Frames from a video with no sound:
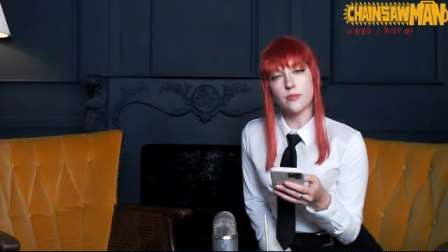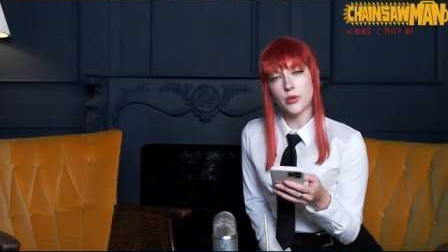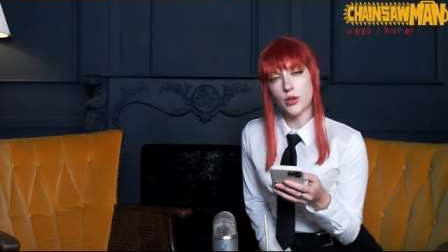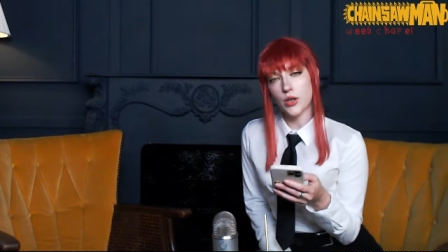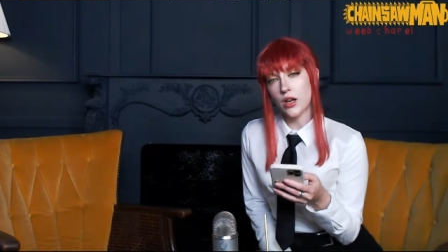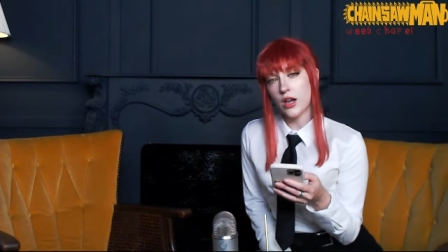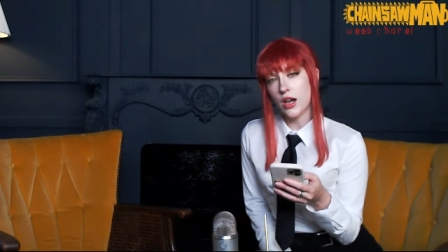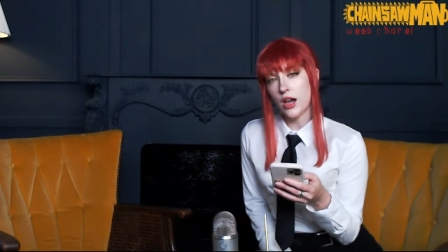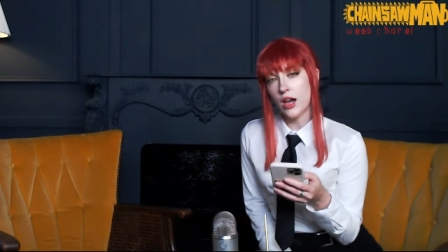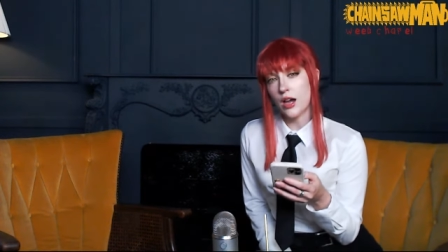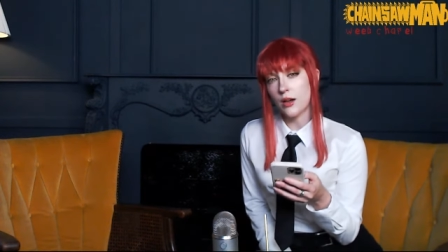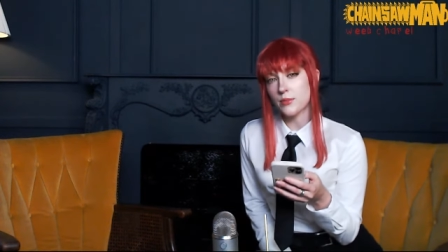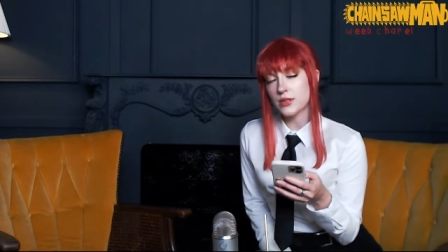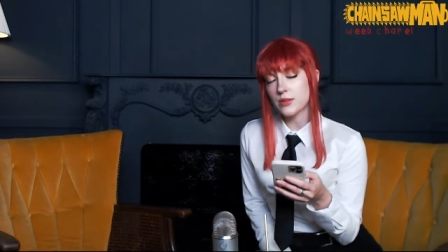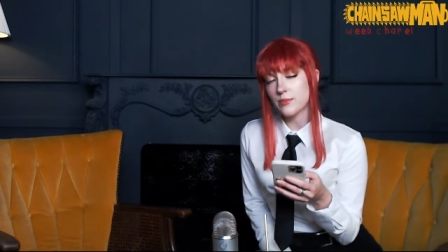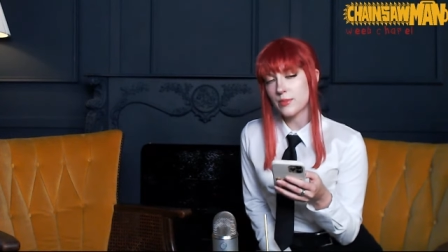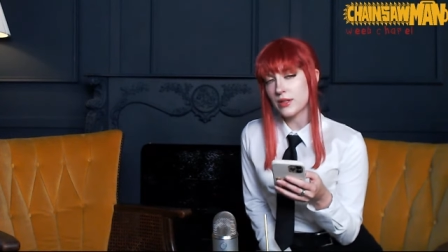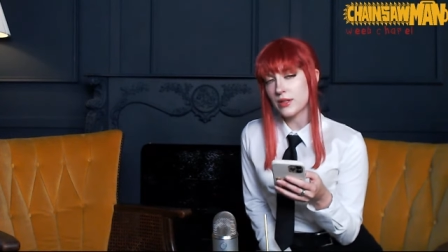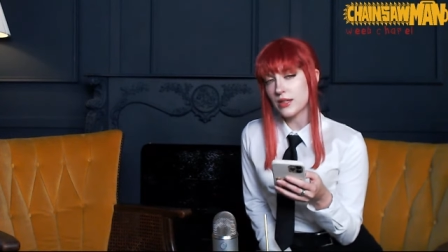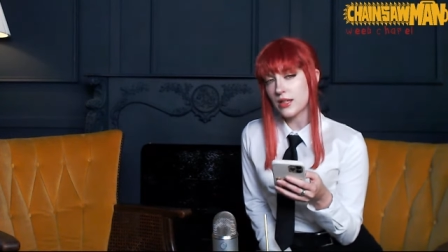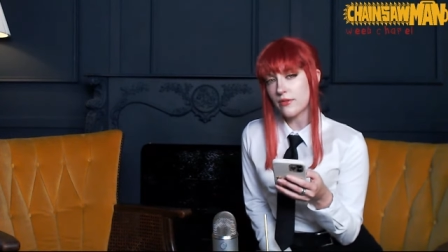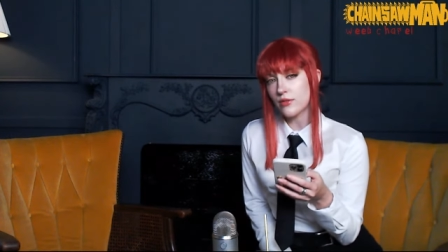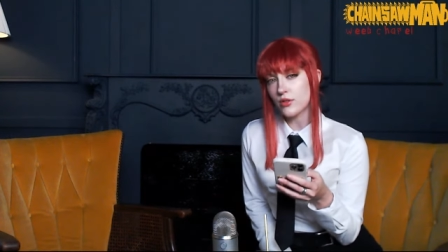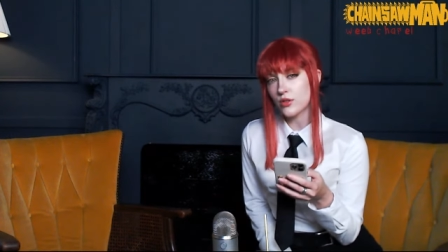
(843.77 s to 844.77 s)
perhaps,
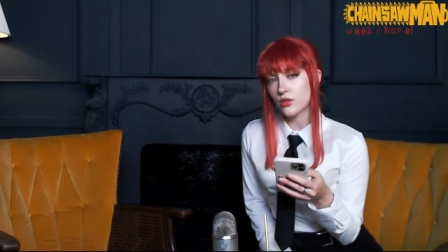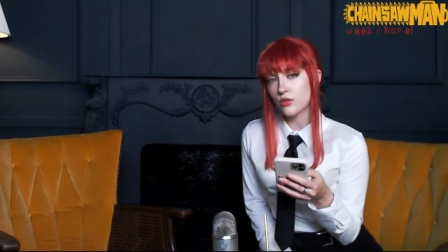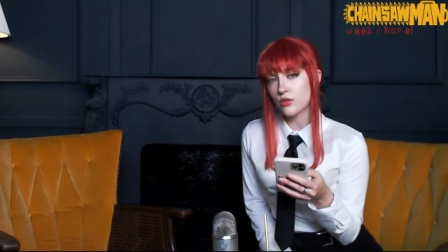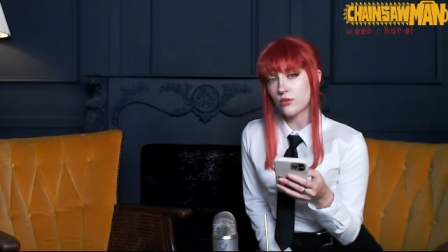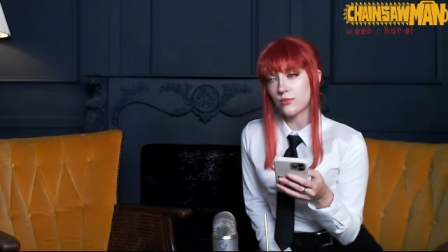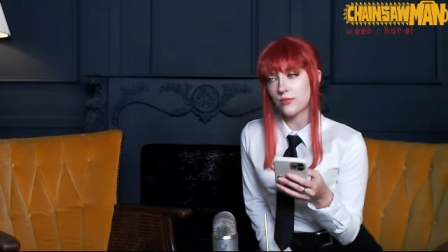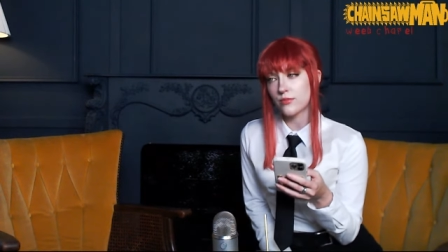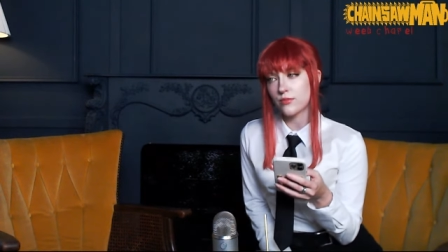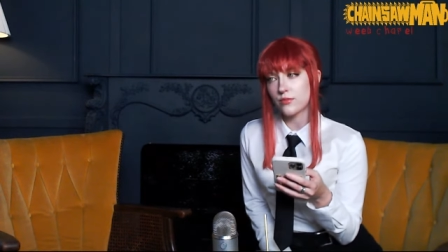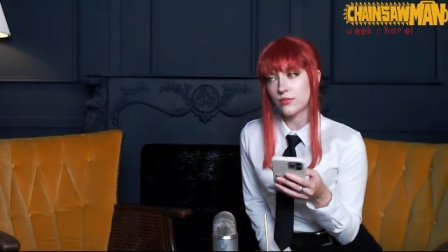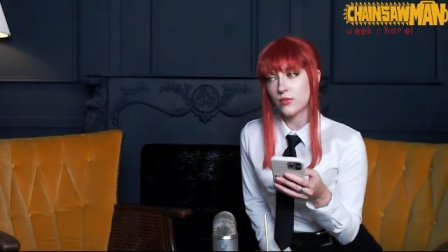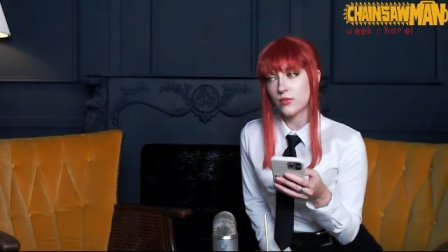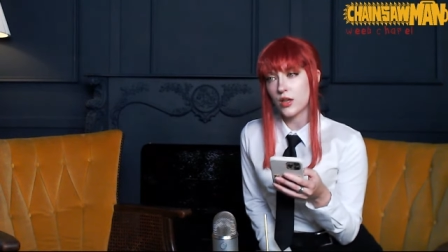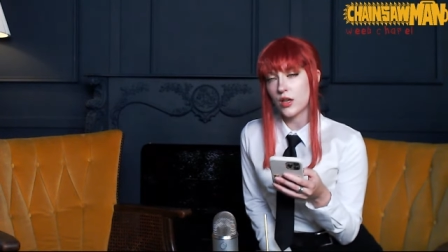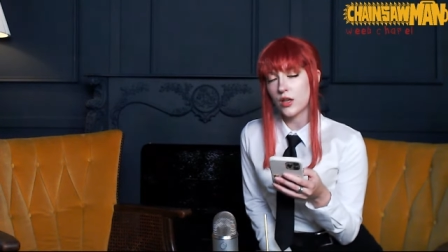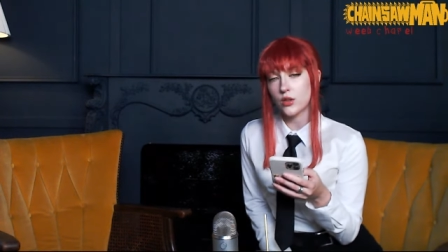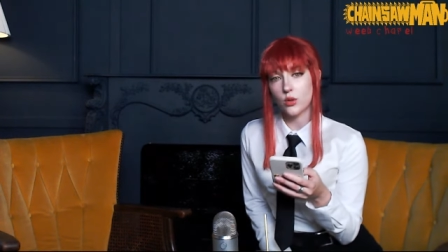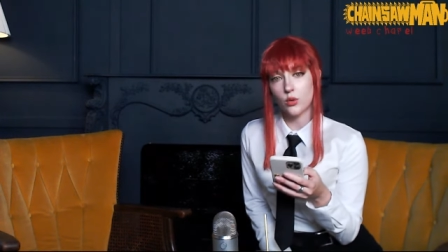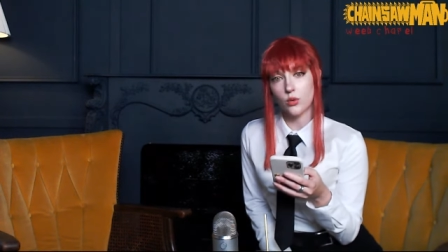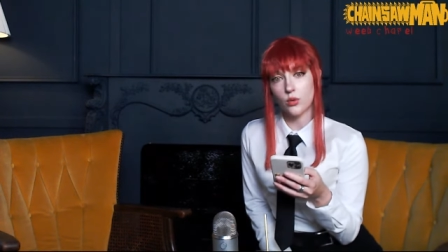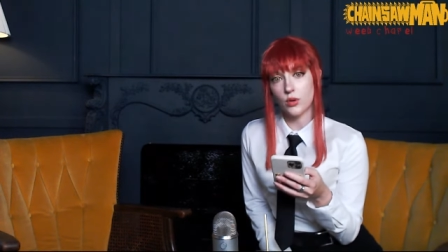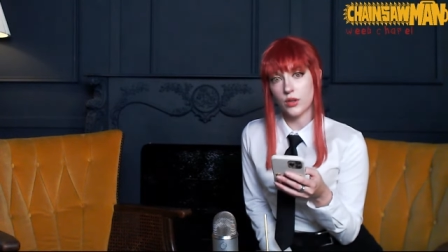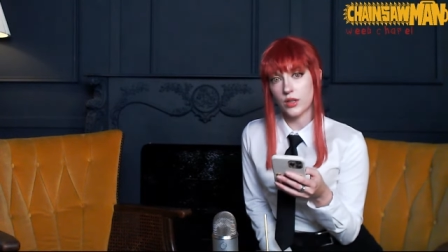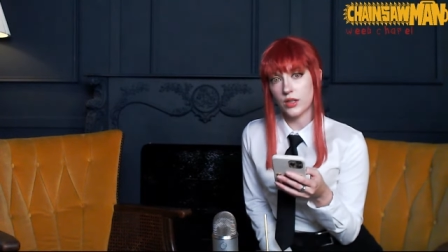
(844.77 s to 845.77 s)
but never
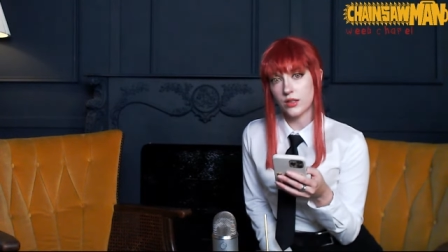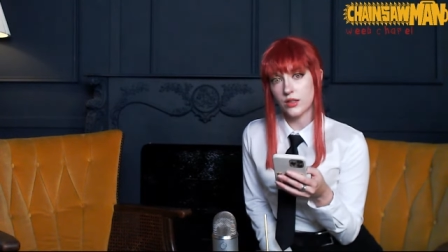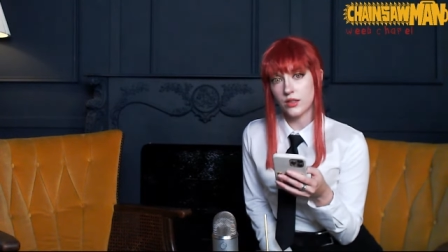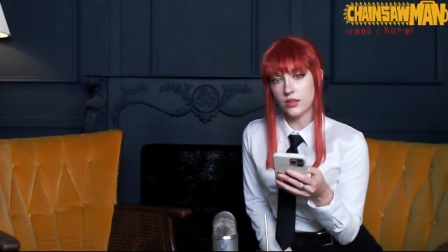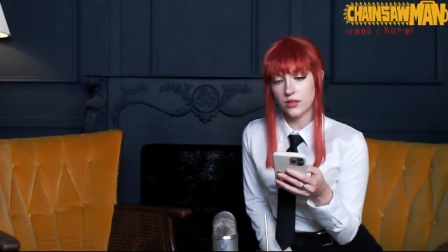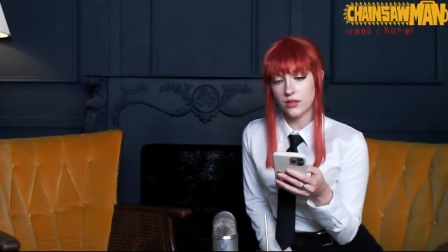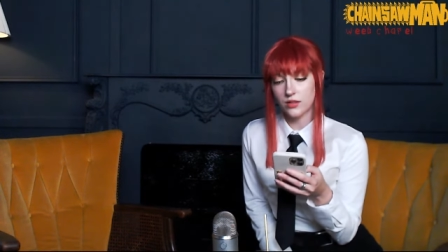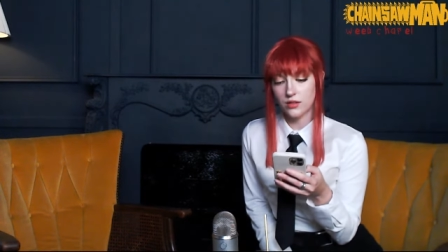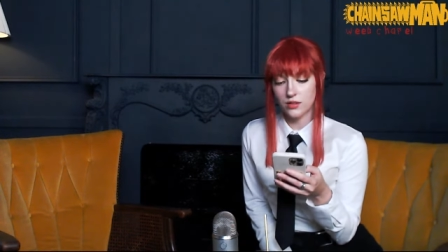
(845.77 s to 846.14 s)
annoyed.